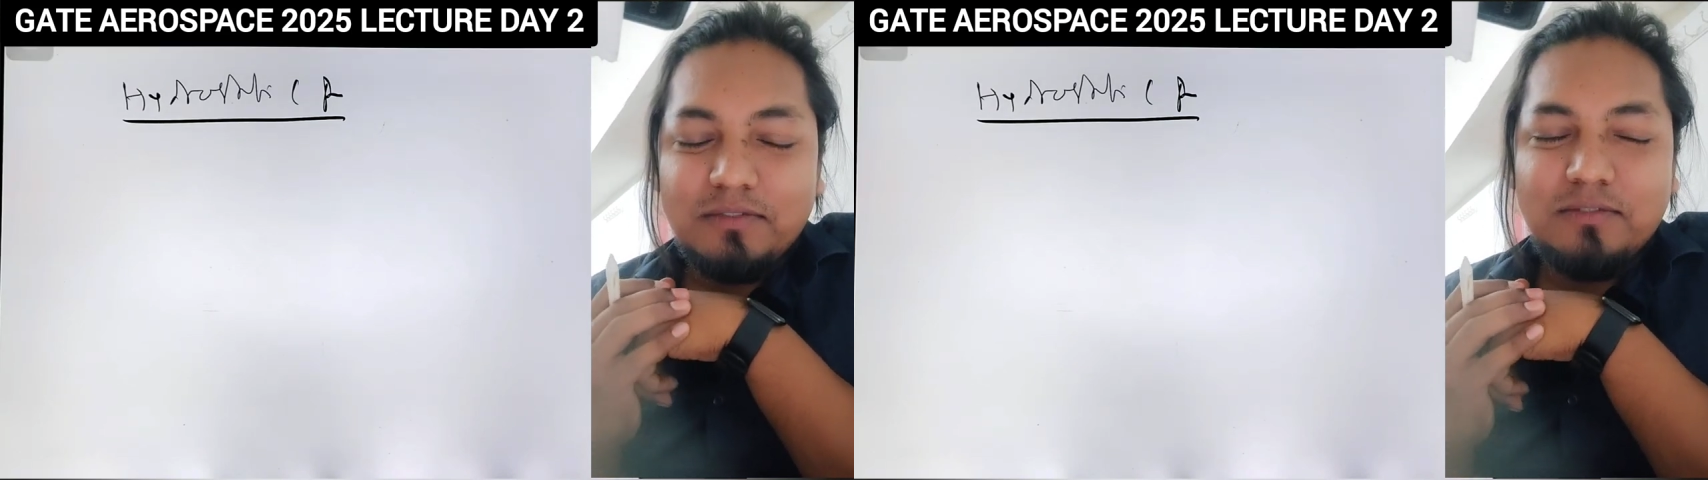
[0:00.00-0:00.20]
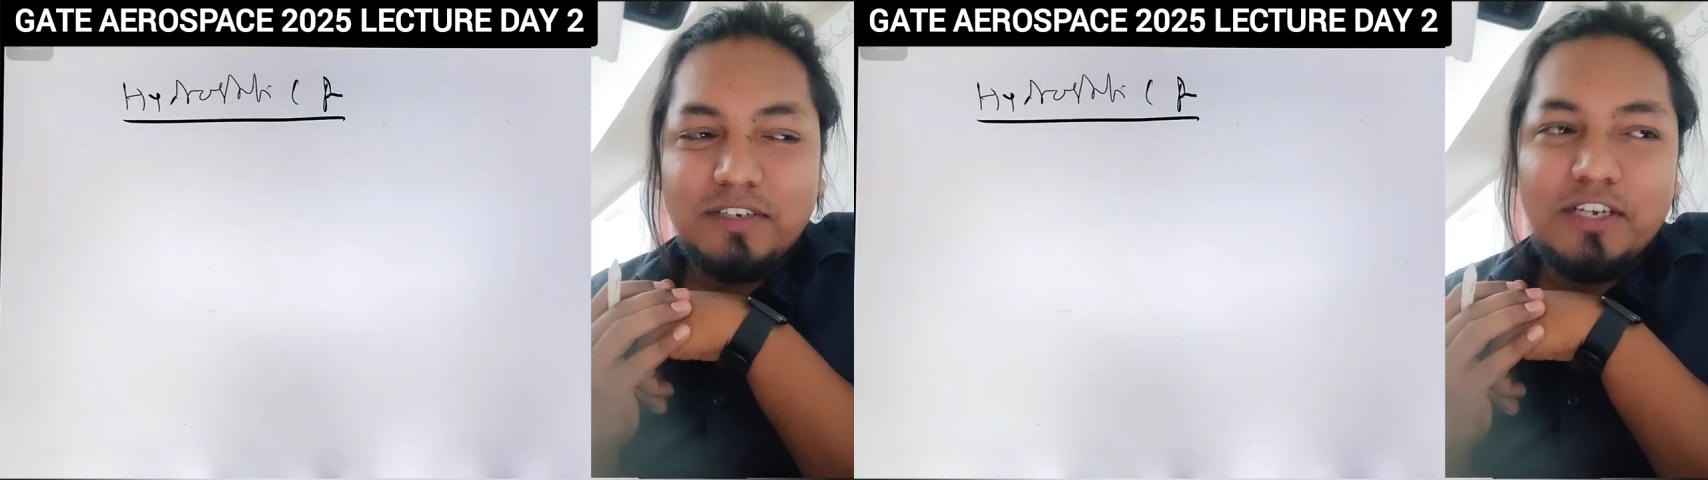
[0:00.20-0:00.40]

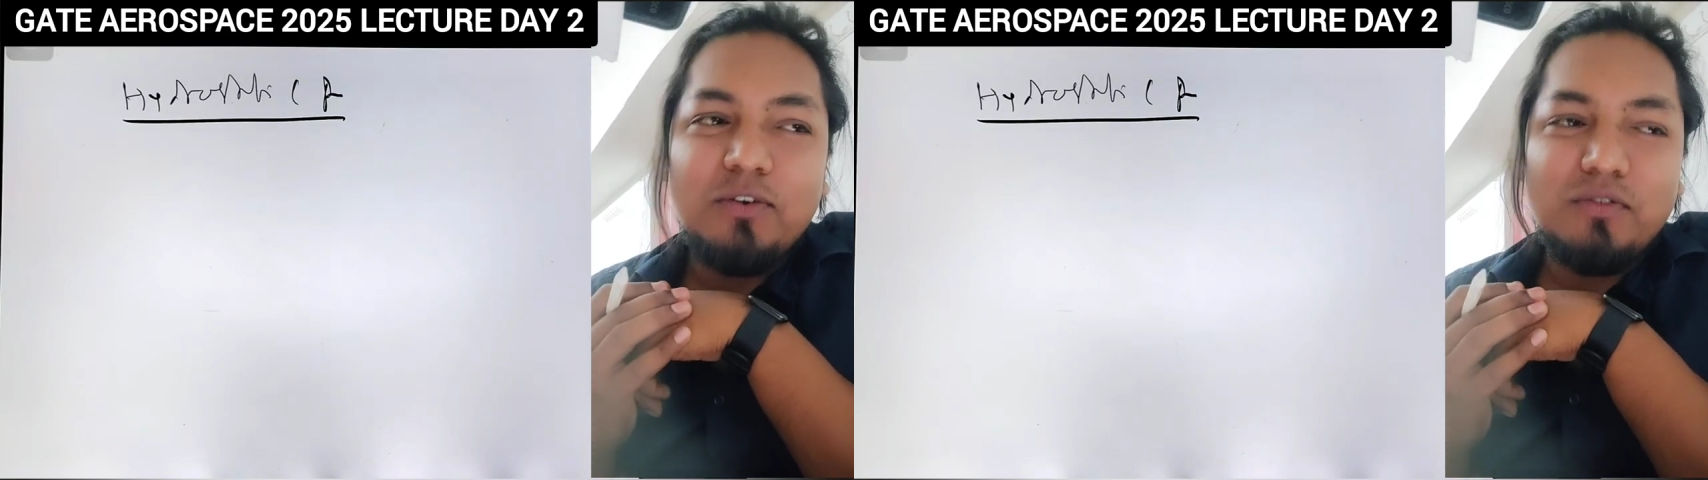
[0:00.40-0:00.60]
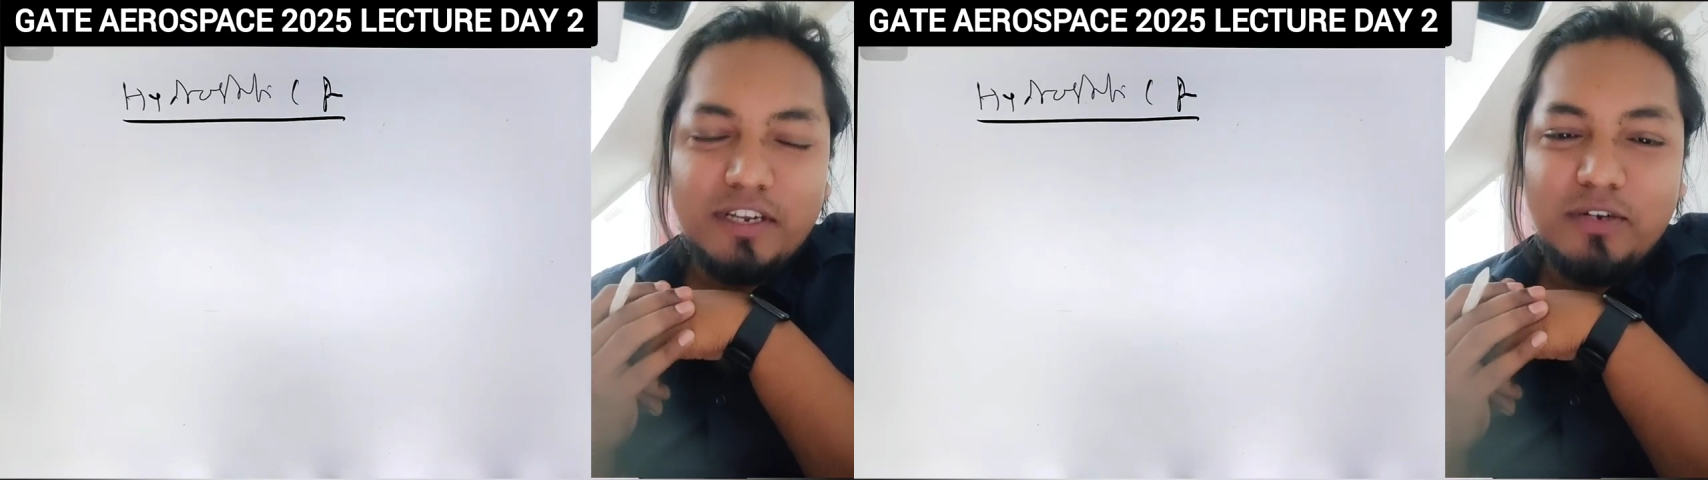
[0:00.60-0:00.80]
Very
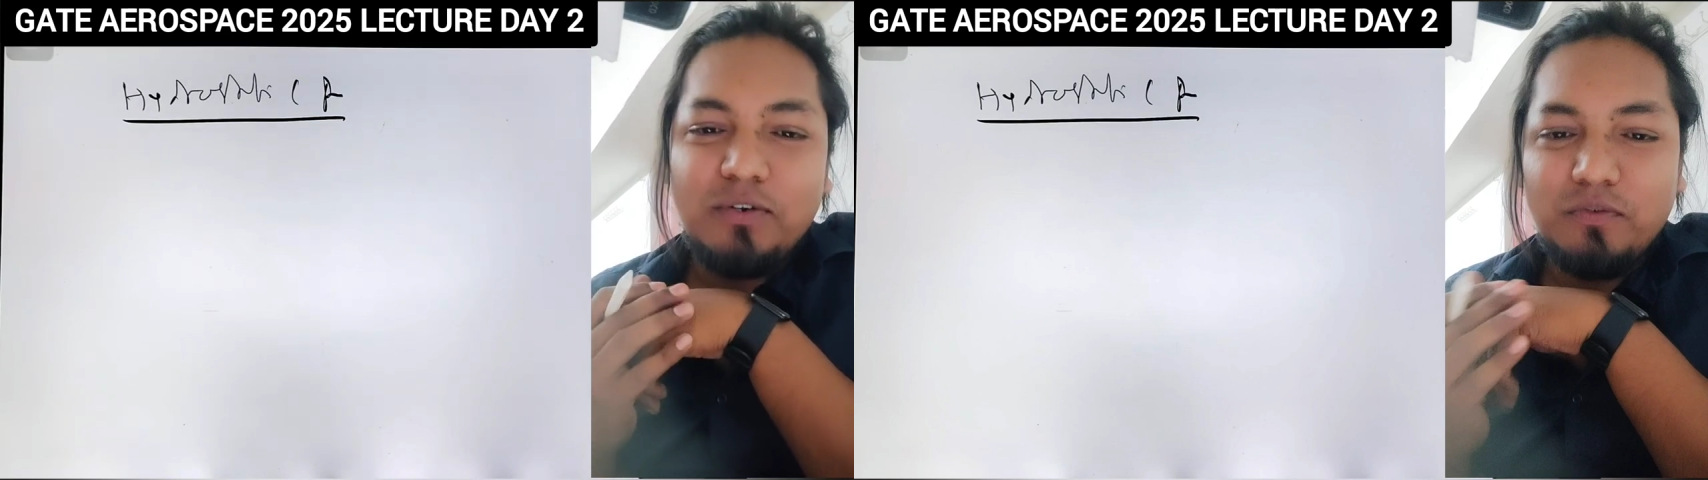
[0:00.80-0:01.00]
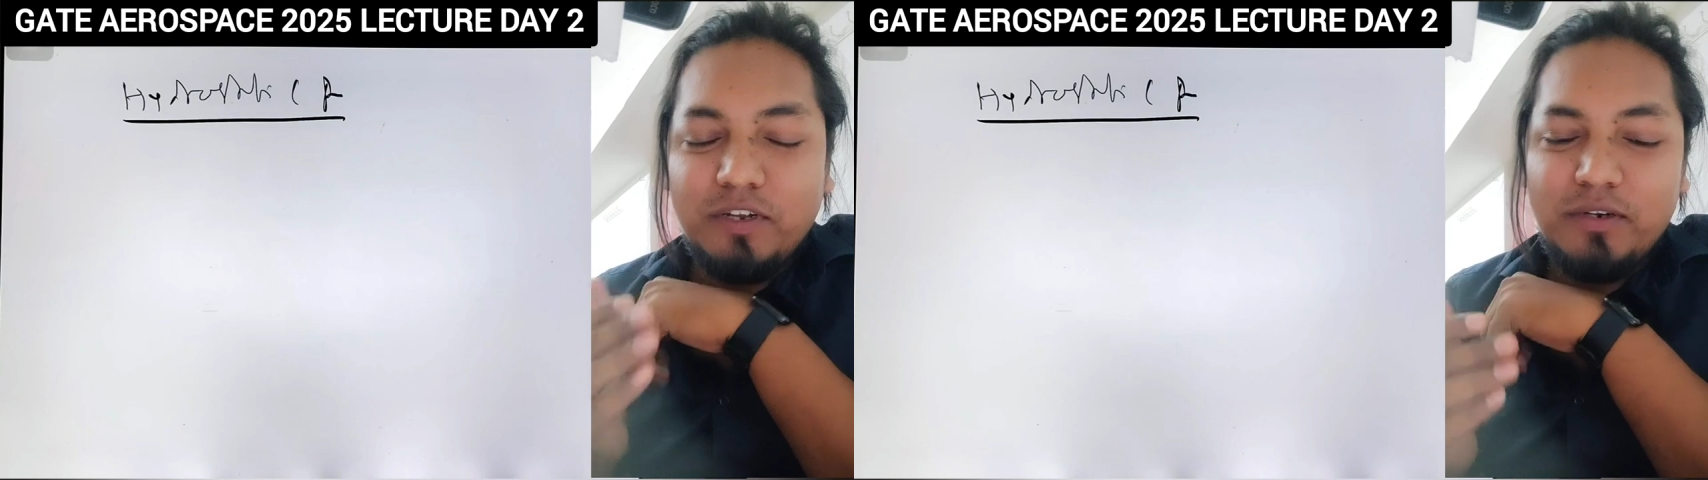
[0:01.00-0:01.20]
good, very
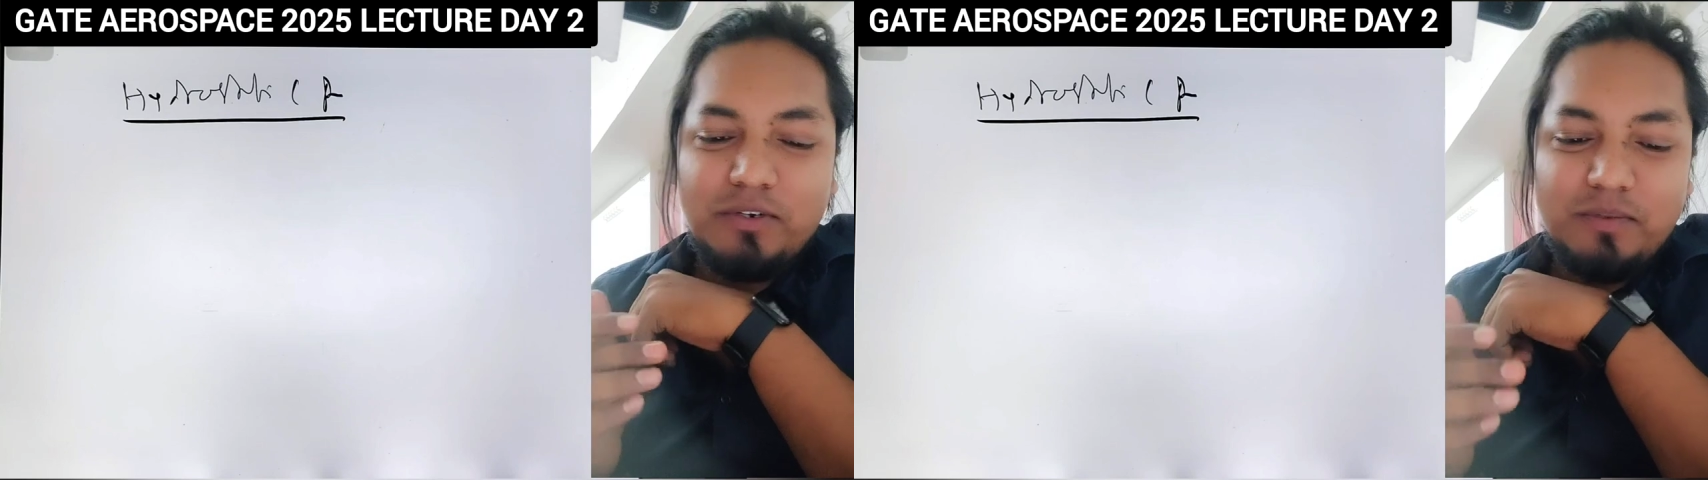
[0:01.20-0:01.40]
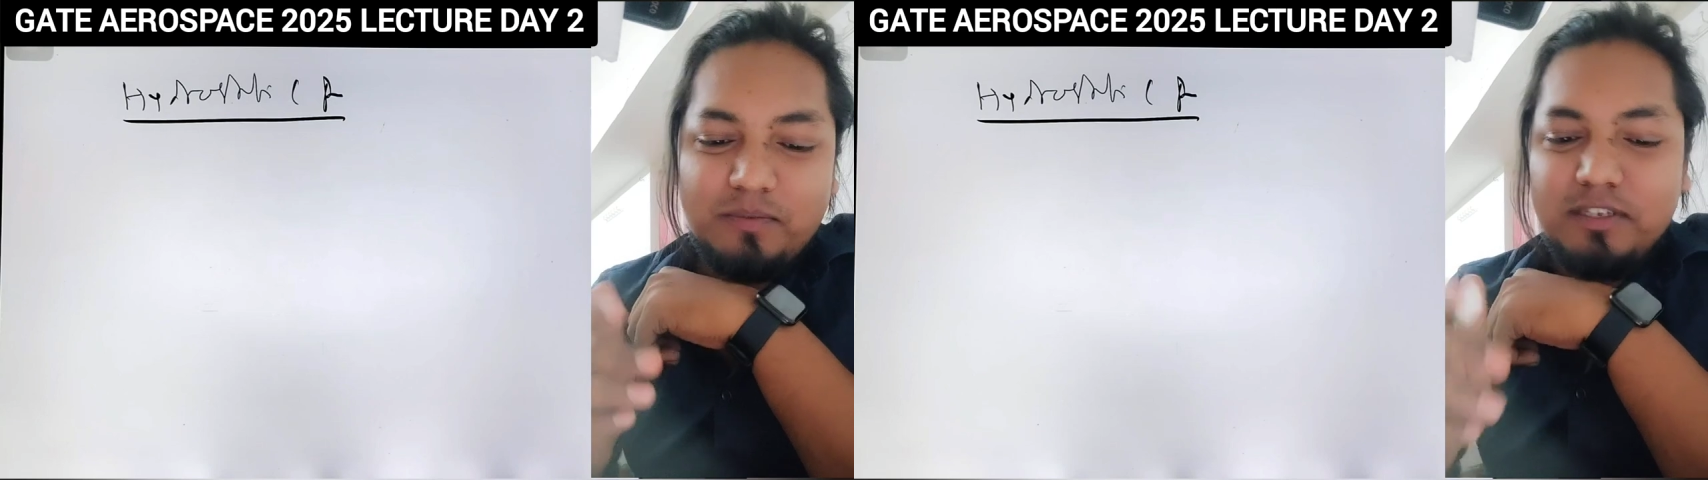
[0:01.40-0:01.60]
good, very
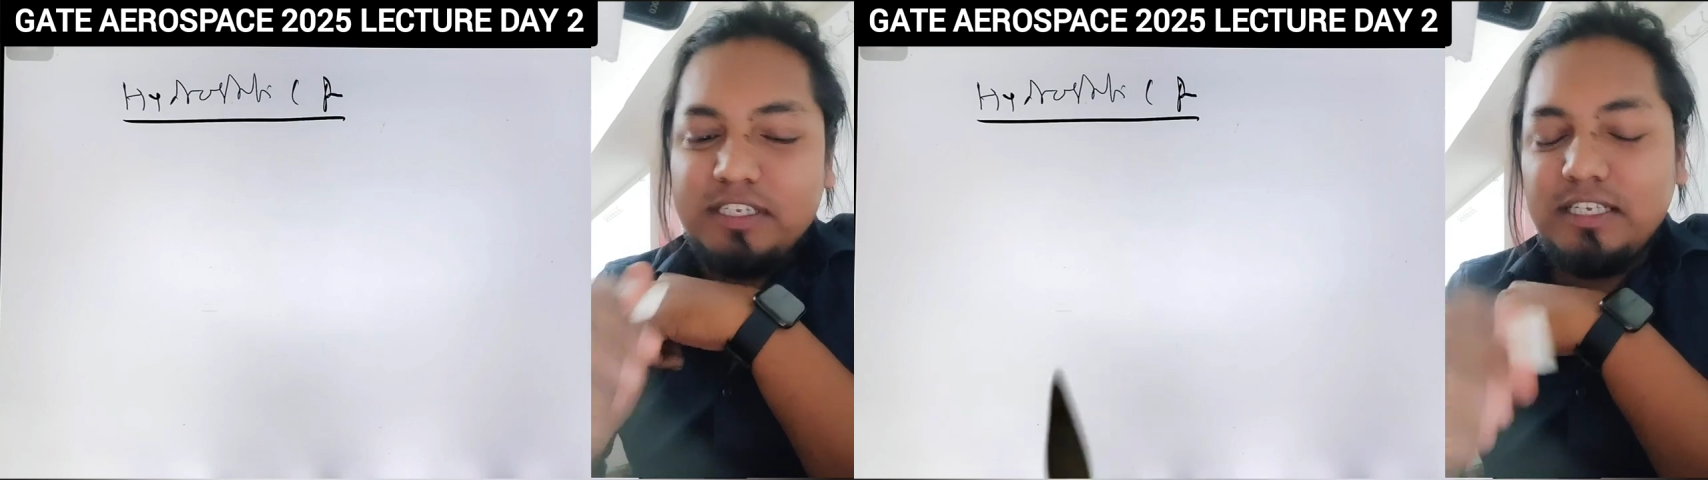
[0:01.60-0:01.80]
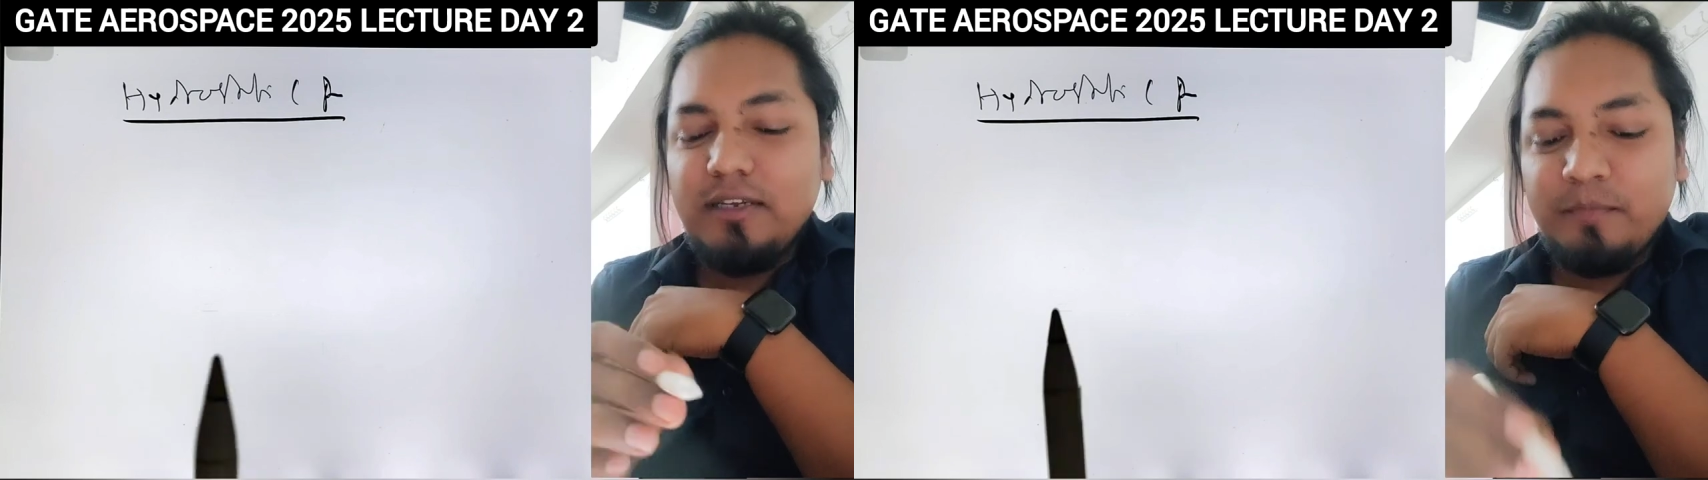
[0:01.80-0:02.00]
good.
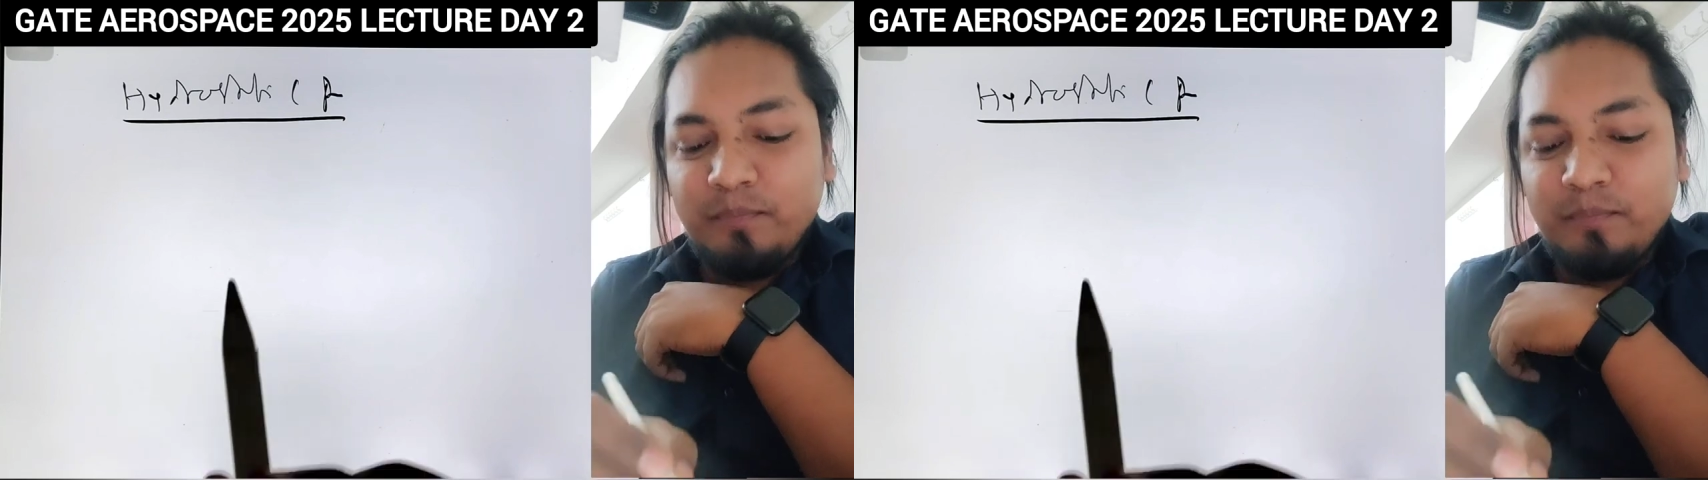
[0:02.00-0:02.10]
See,